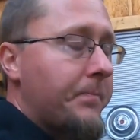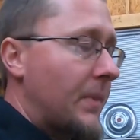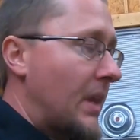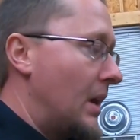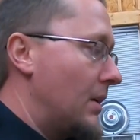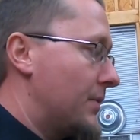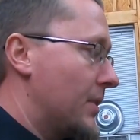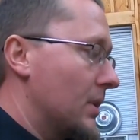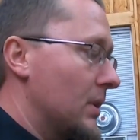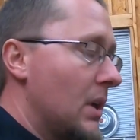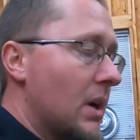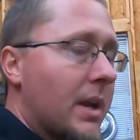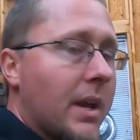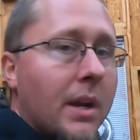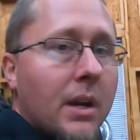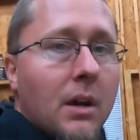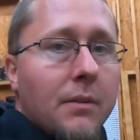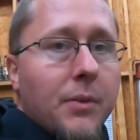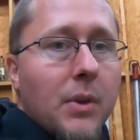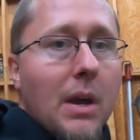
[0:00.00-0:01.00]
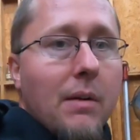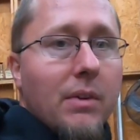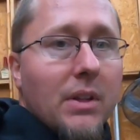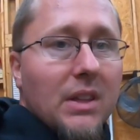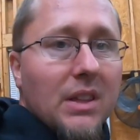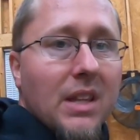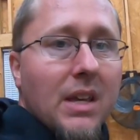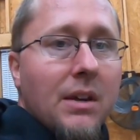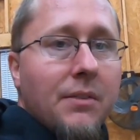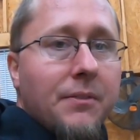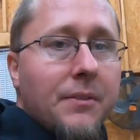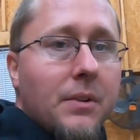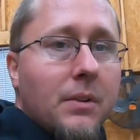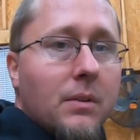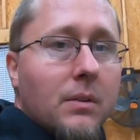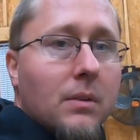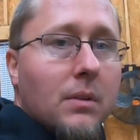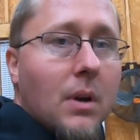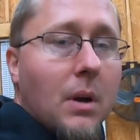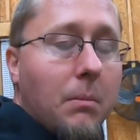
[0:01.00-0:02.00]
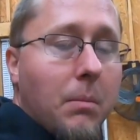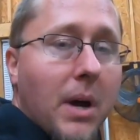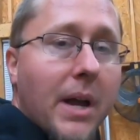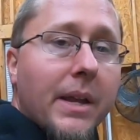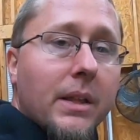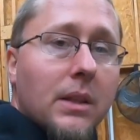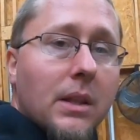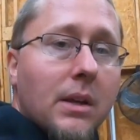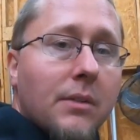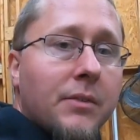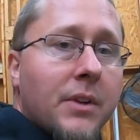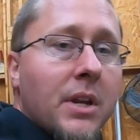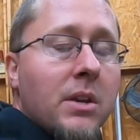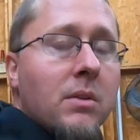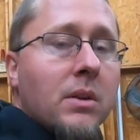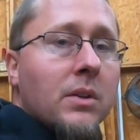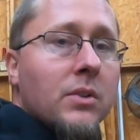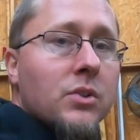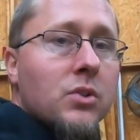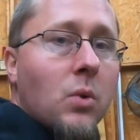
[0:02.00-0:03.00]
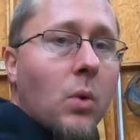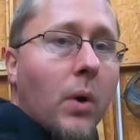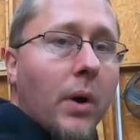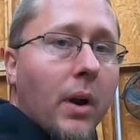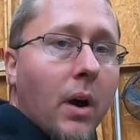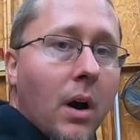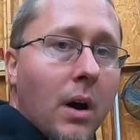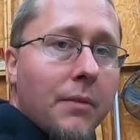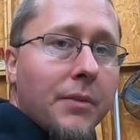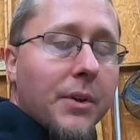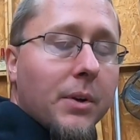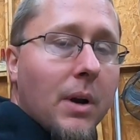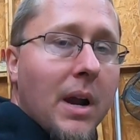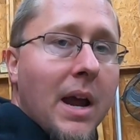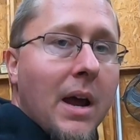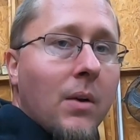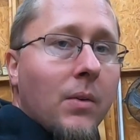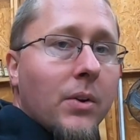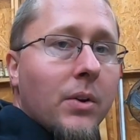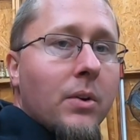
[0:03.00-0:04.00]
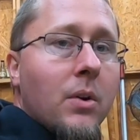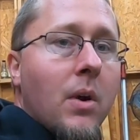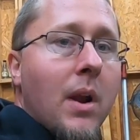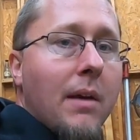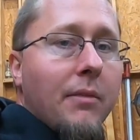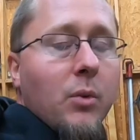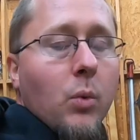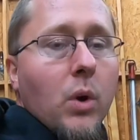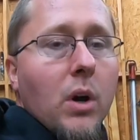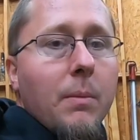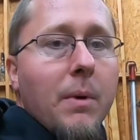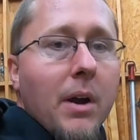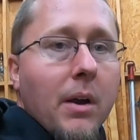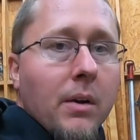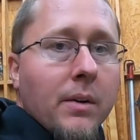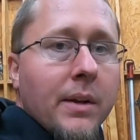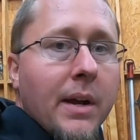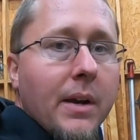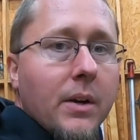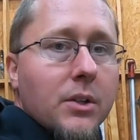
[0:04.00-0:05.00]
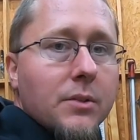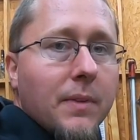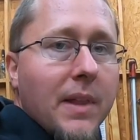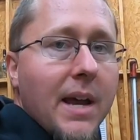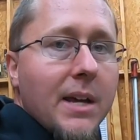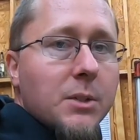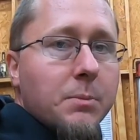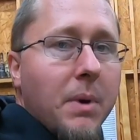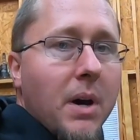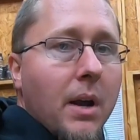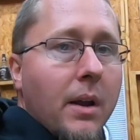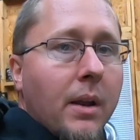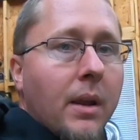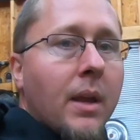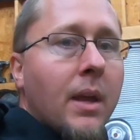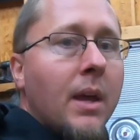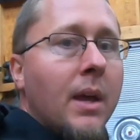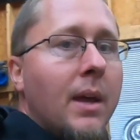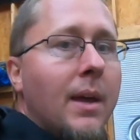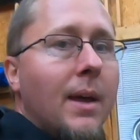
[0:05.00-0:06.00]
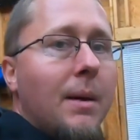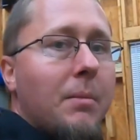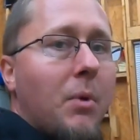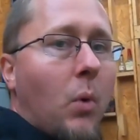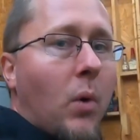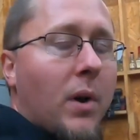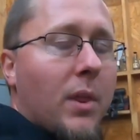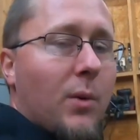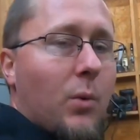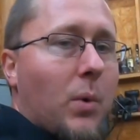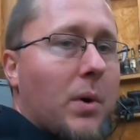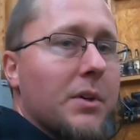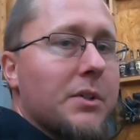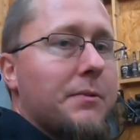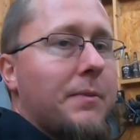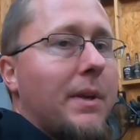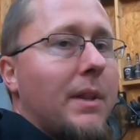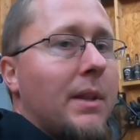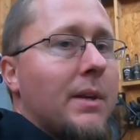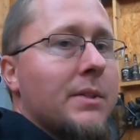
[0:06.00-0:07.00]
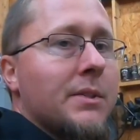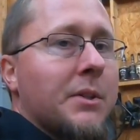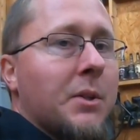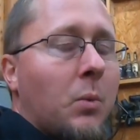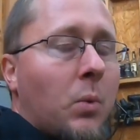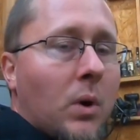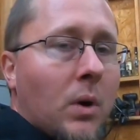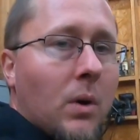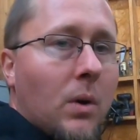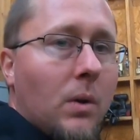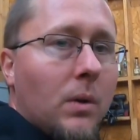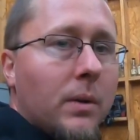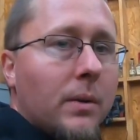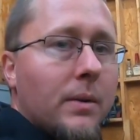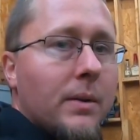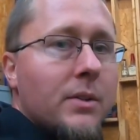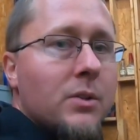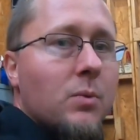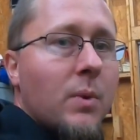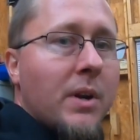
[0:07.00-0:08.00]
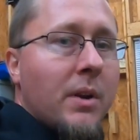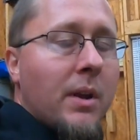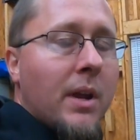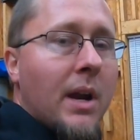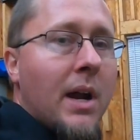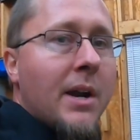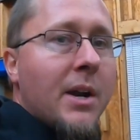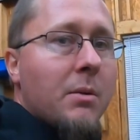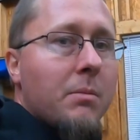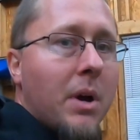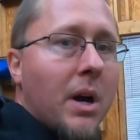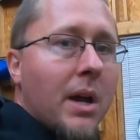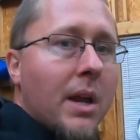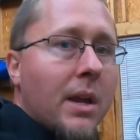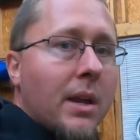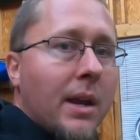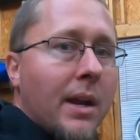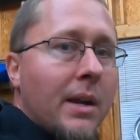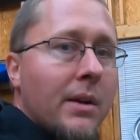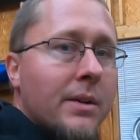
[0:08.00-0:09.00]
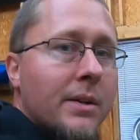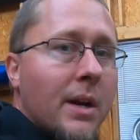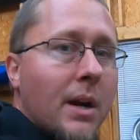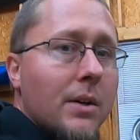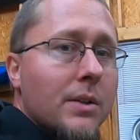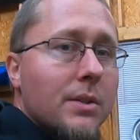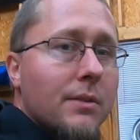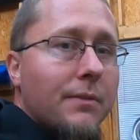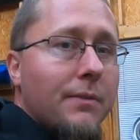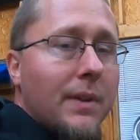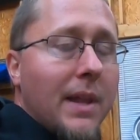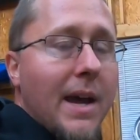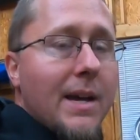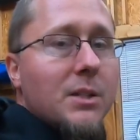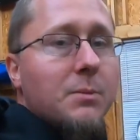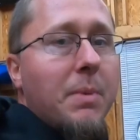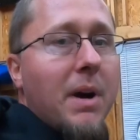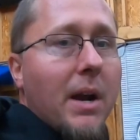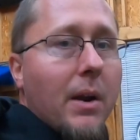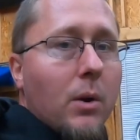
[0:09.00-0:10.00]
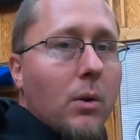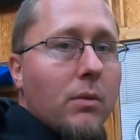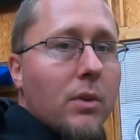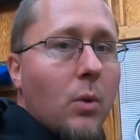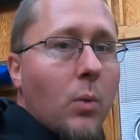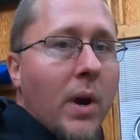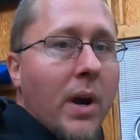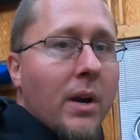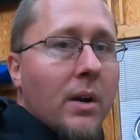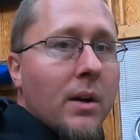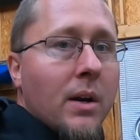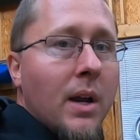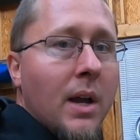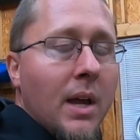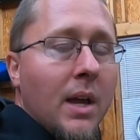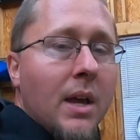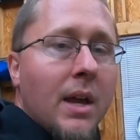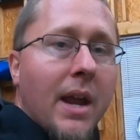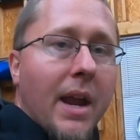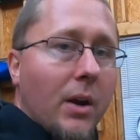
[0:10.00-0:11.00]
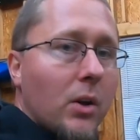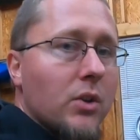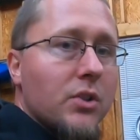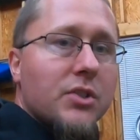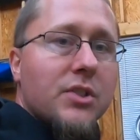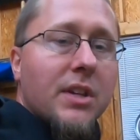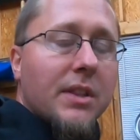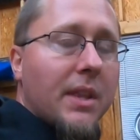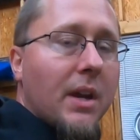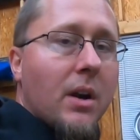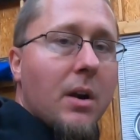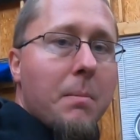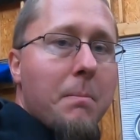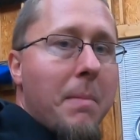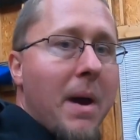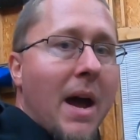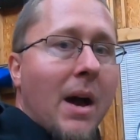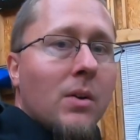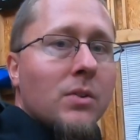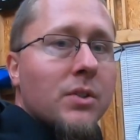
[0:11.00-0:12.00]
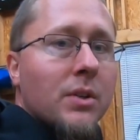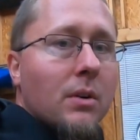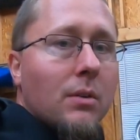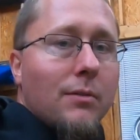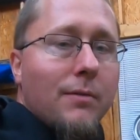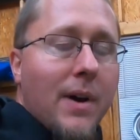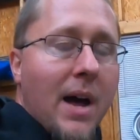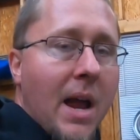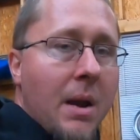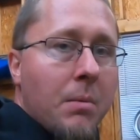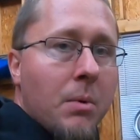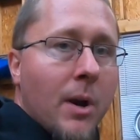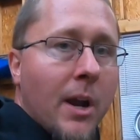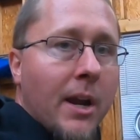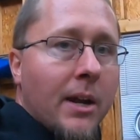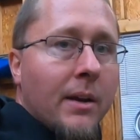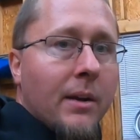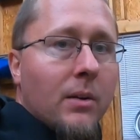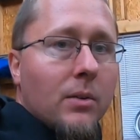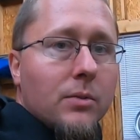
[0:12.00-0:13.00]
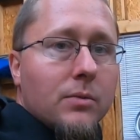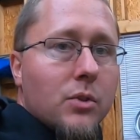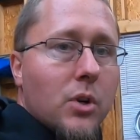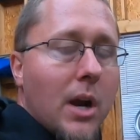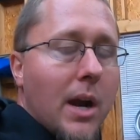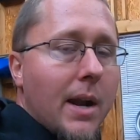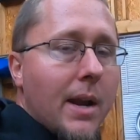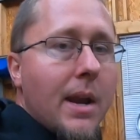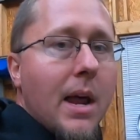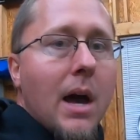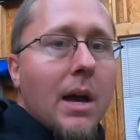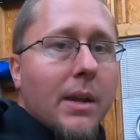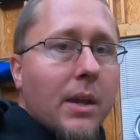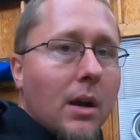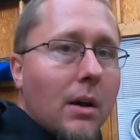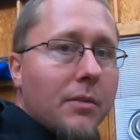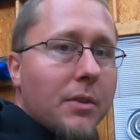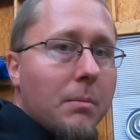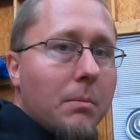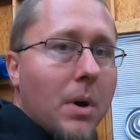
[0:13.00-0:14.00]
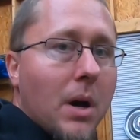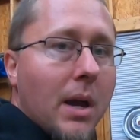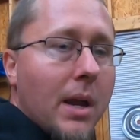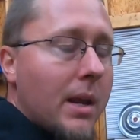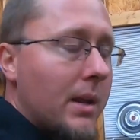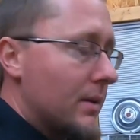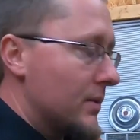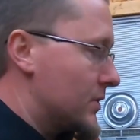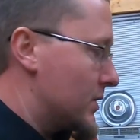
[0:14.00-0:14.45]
Now, if you're lucky enough you have a lift, a bike lift, and you can store it off the ground, you don't have to worry about your tires flat spotting. But one of the worst feelings in the world is when you get on your bike and your tires have flat spotted over the winter, it'll just sit there and bounce and it'll vibrate and it'll try to knock you off the bike.